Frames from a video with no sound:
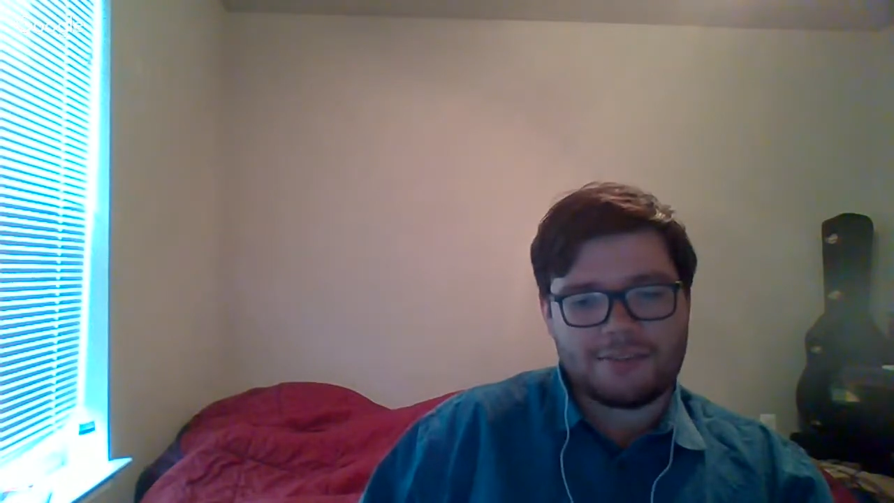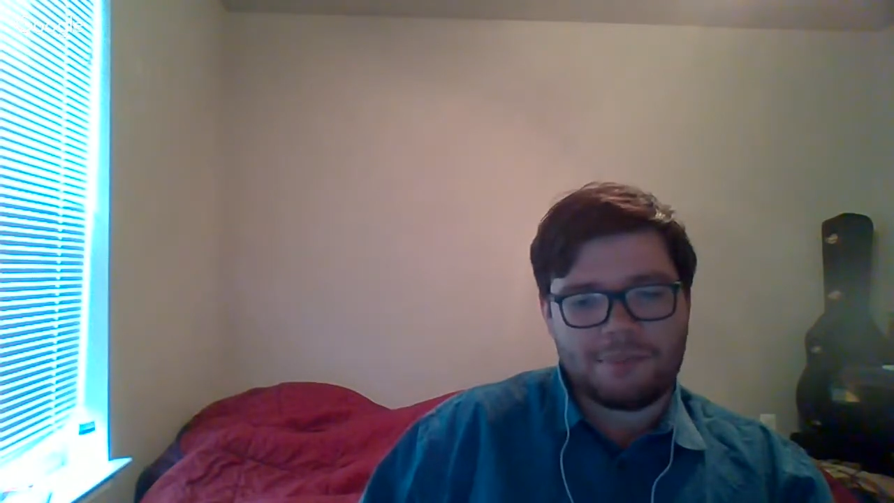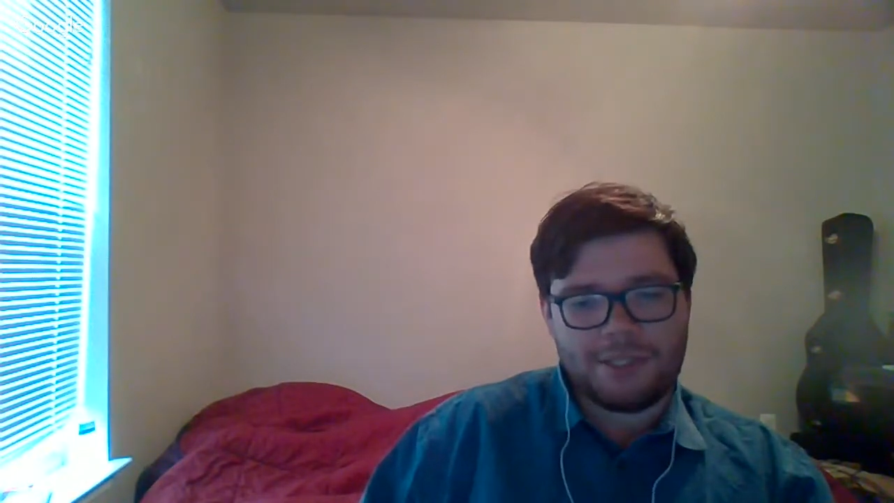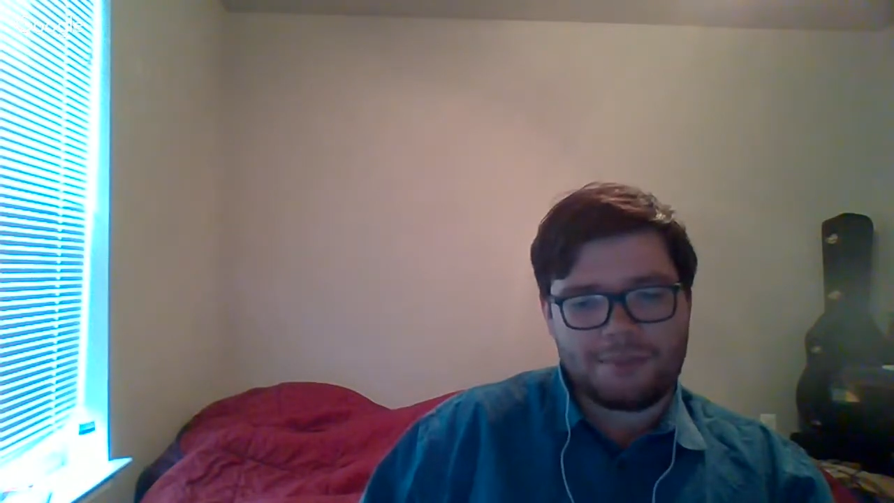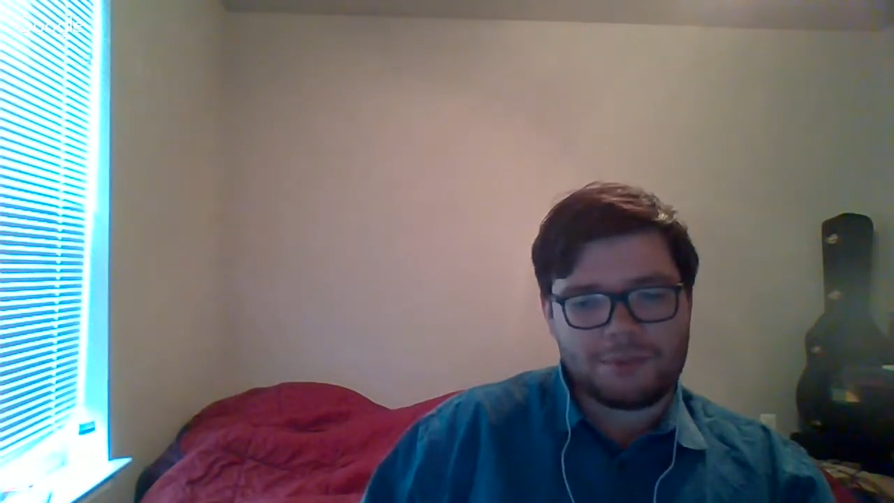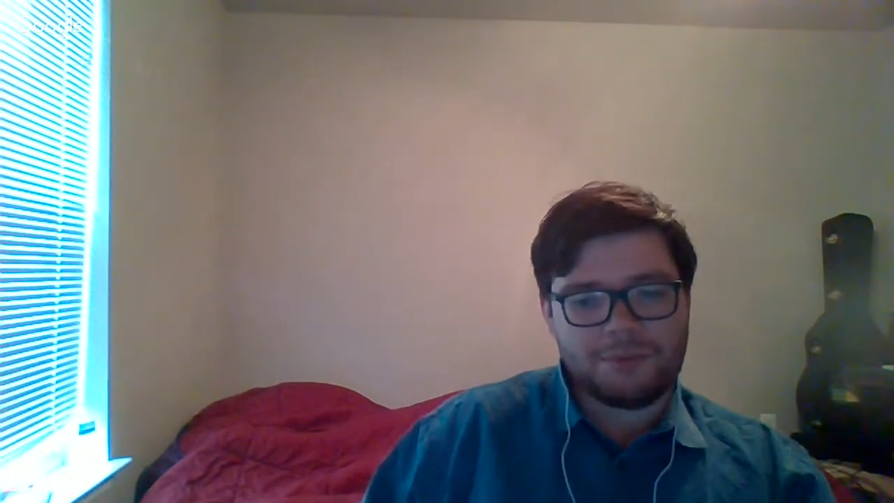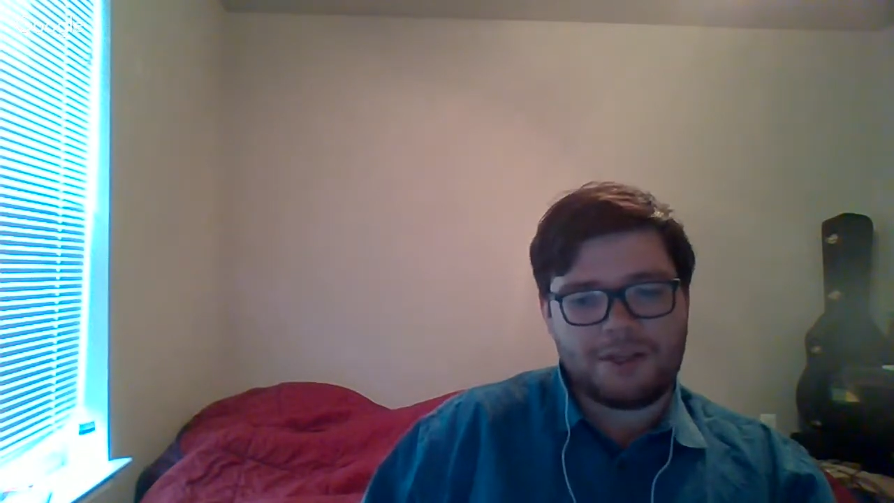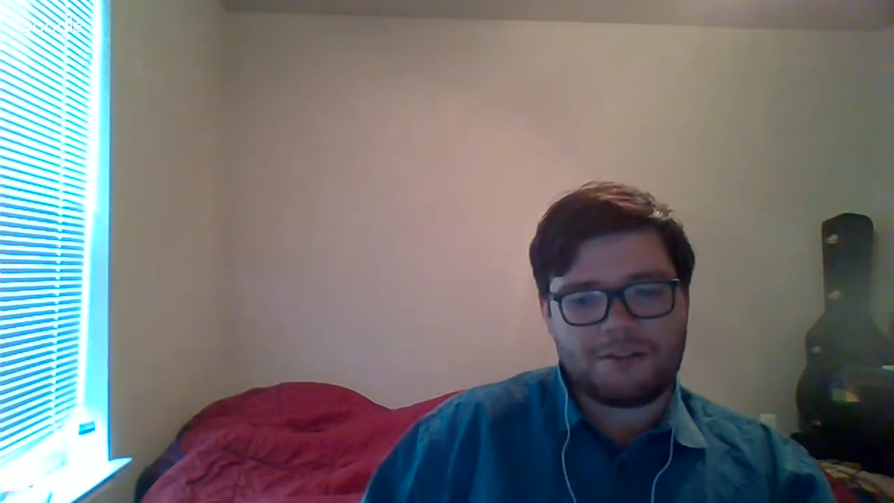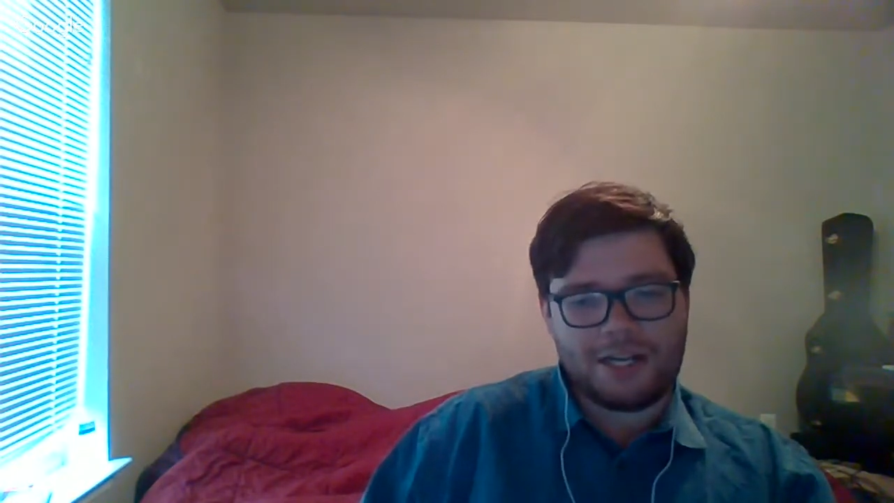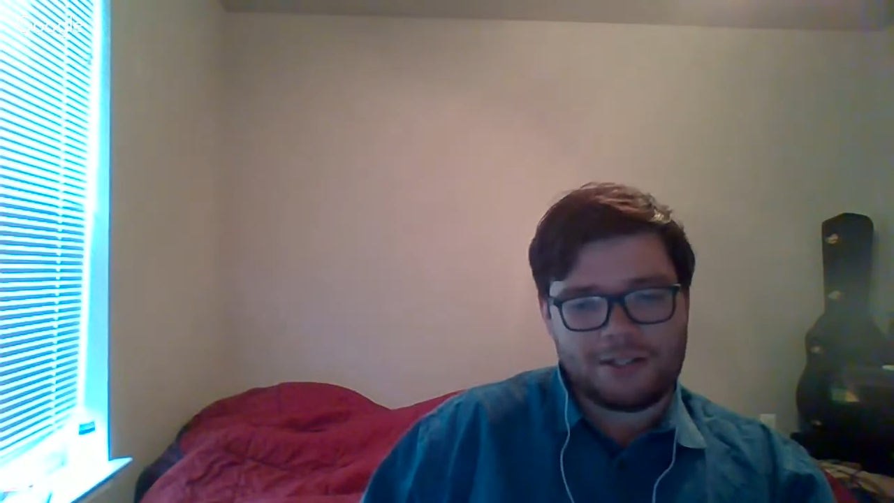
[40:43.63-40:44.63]
to people who
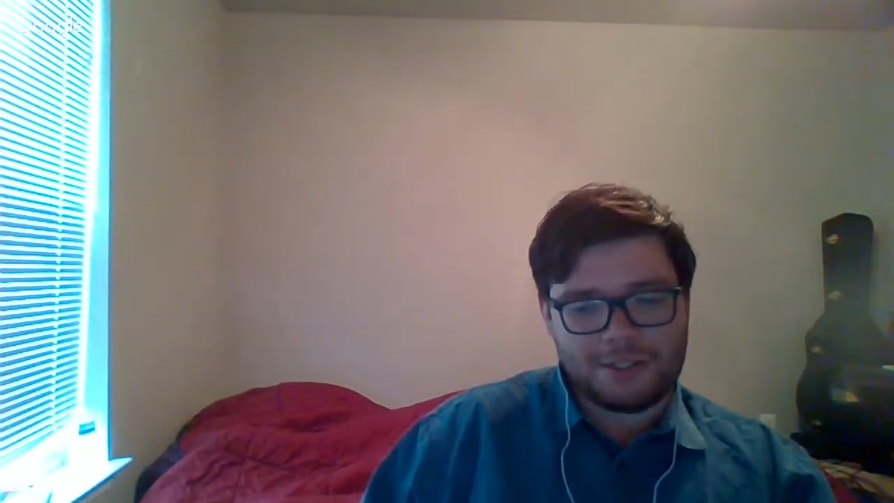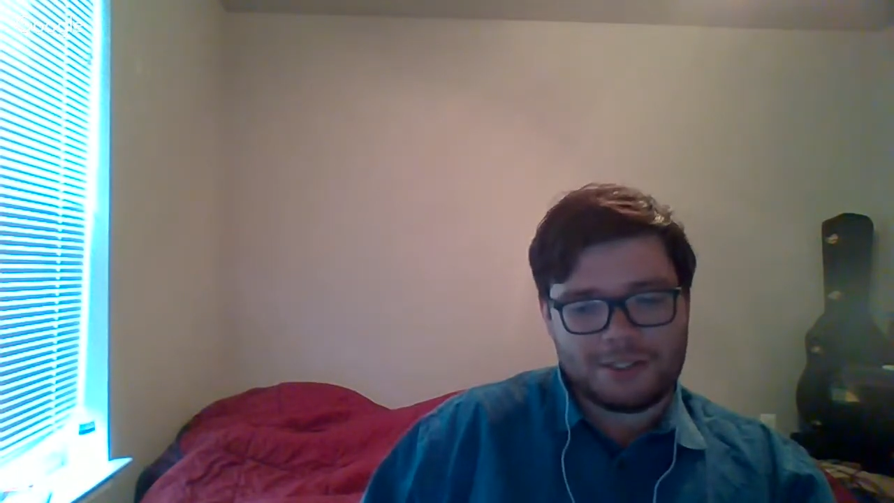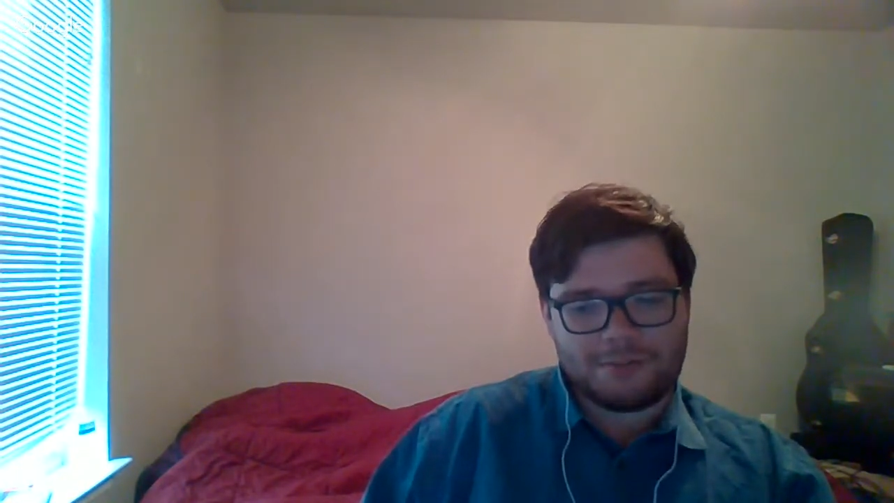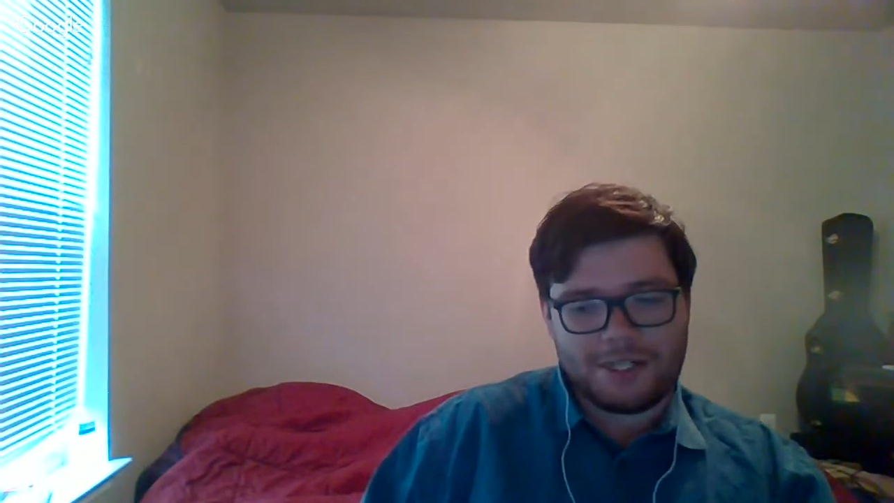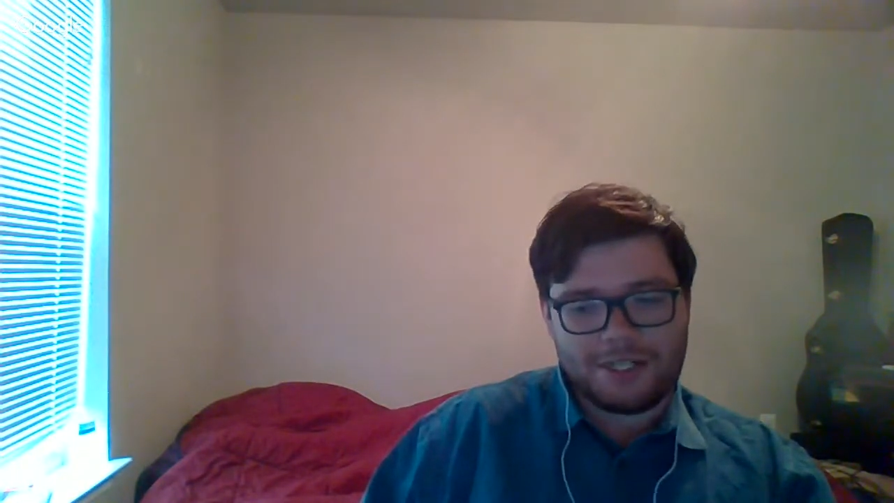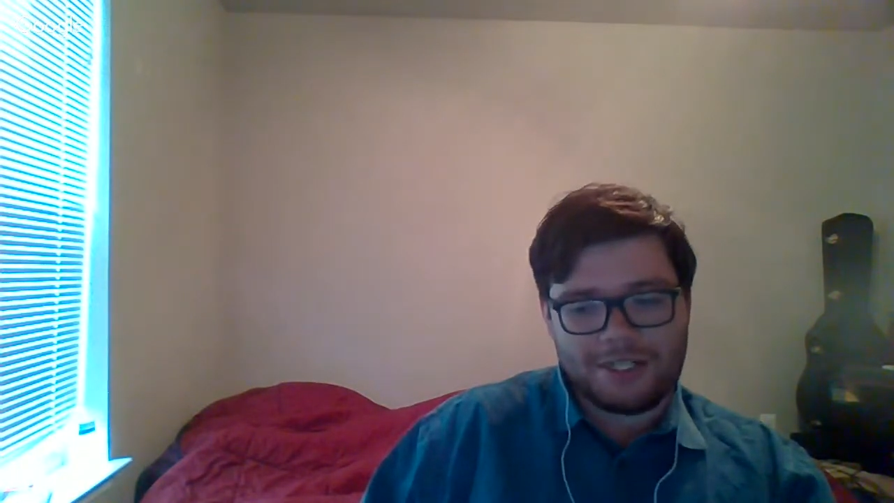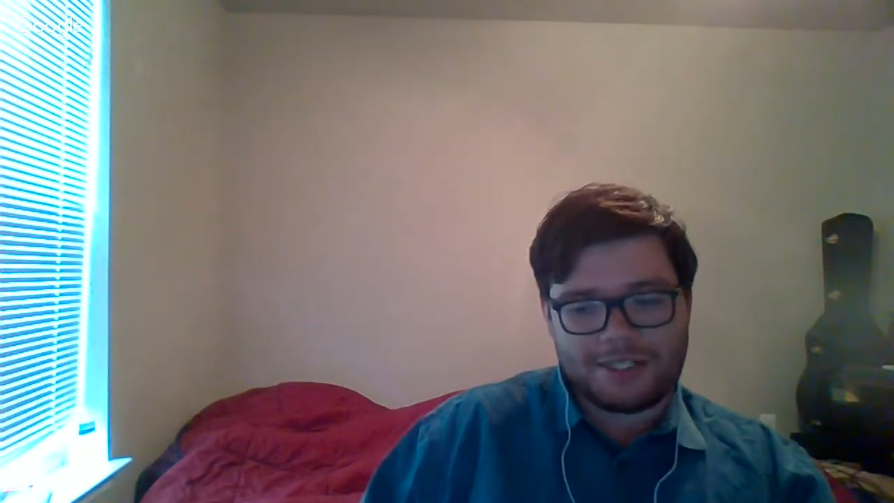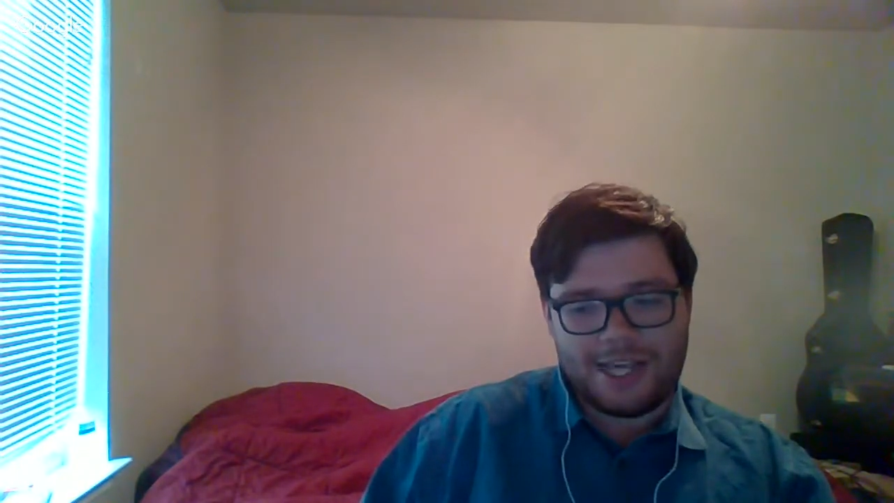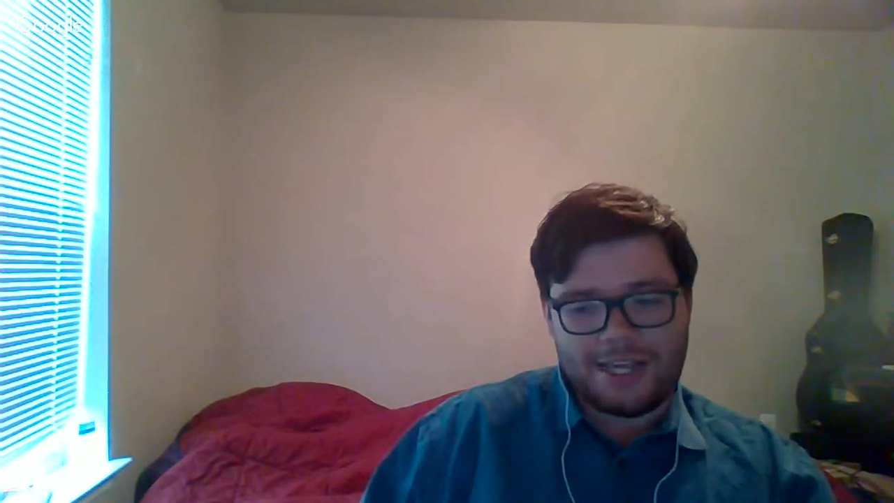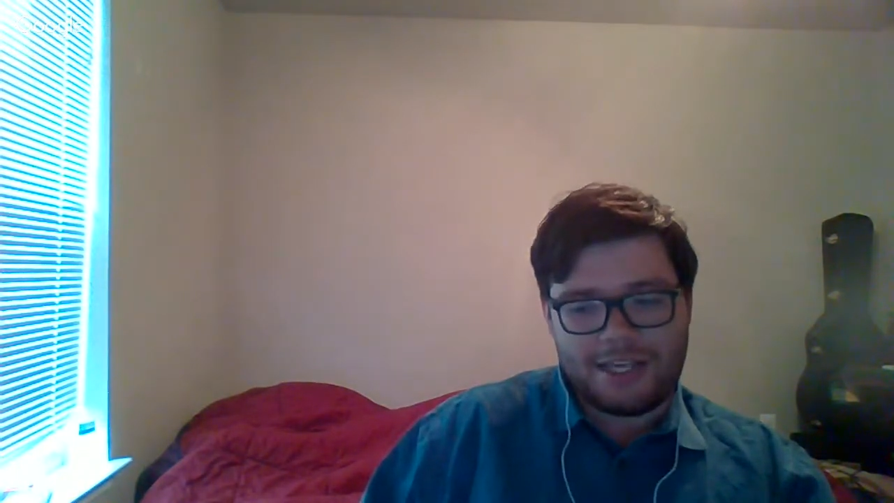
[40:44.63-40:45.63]
never had to experience
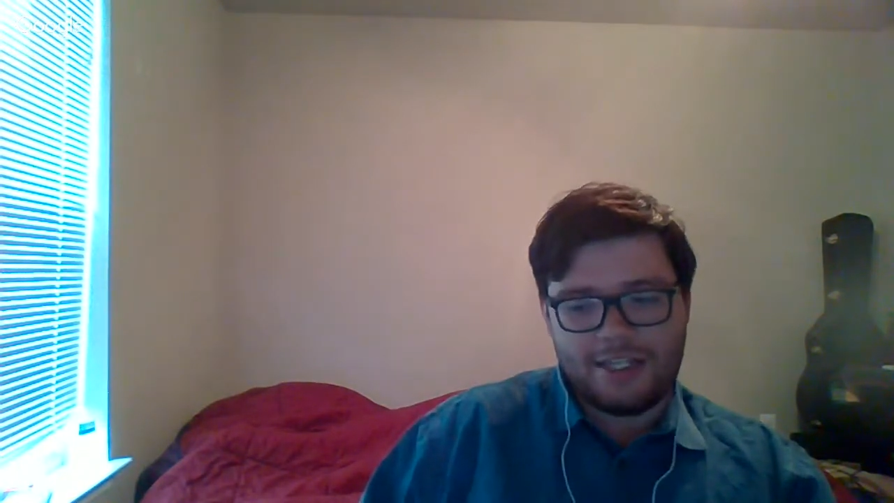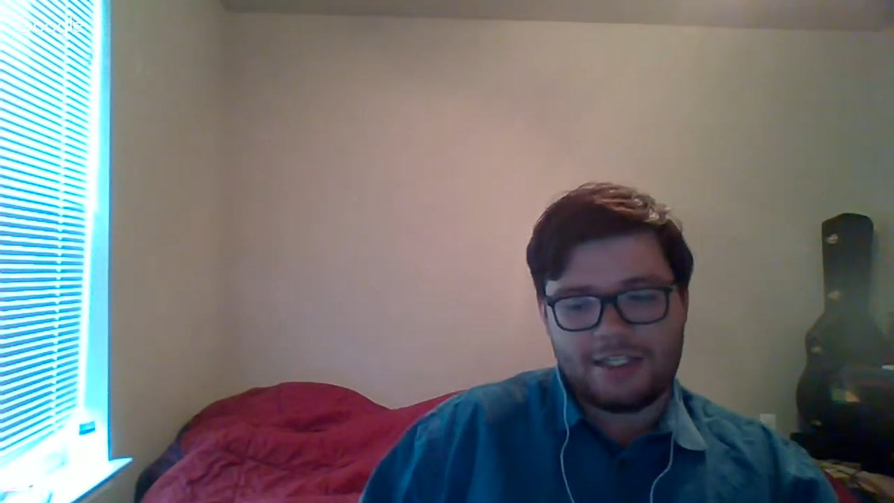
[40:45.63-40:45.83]
that